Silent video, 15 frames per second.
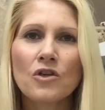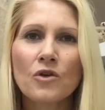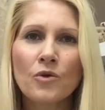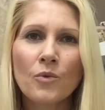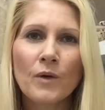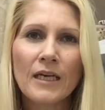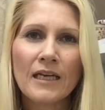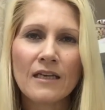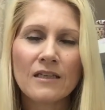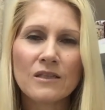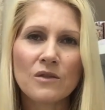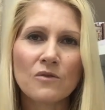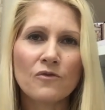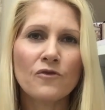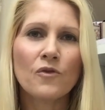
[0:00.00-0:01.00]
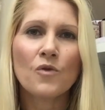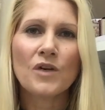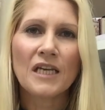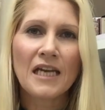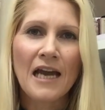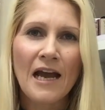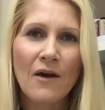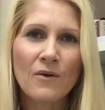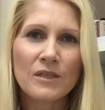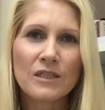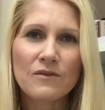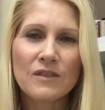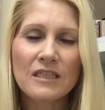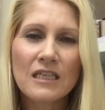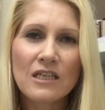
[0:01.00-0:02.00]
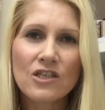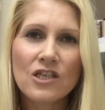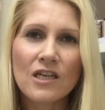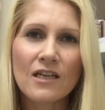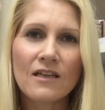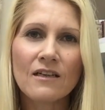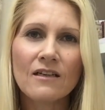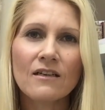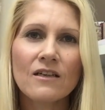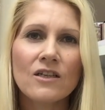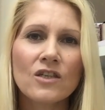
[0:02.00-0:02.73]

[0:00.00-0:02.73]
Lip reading: 2 weeks and 40 hours of stitching,